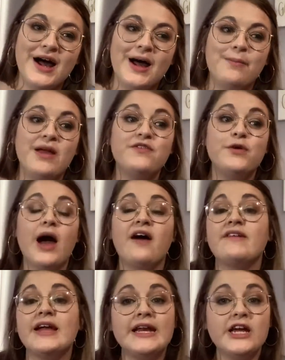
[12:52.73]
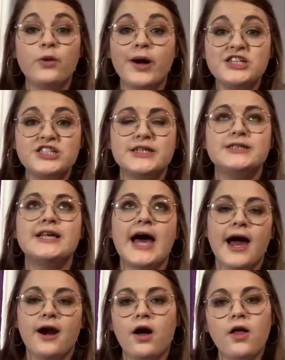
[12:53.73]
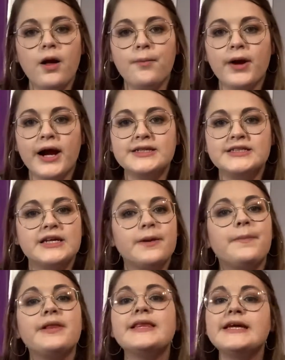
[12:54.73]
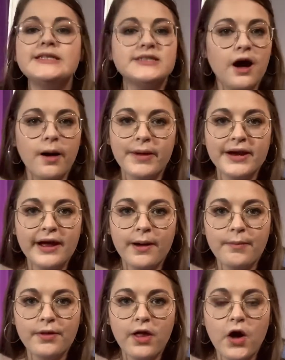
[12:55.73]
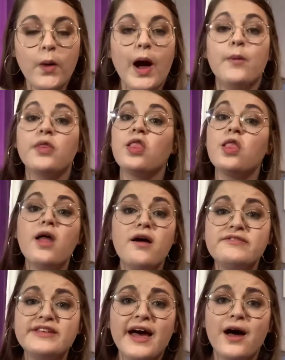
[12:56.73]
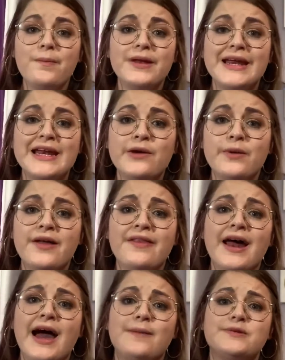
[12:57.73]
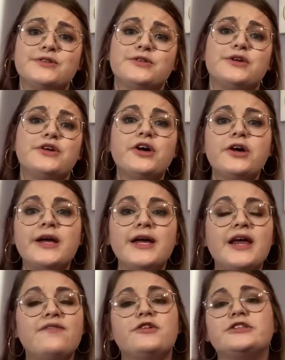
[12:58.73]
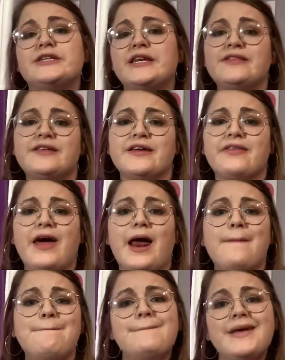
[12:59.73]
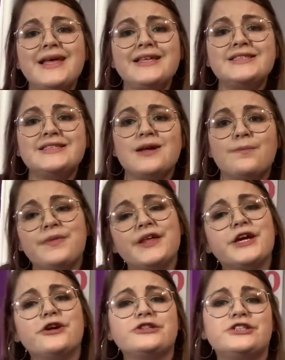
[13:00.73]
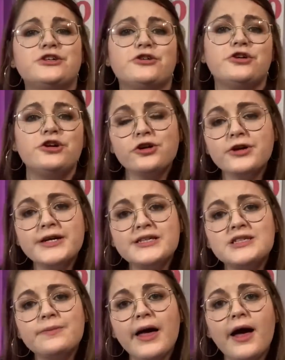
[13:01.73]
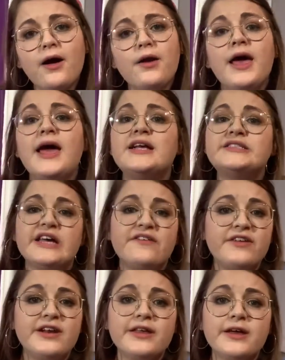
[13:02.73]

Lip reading: If you have any questions at all on pricing, please comment down below. I would love to help in any way that I absolutely could. If there's anything that I missed, something you're still curious about, definitely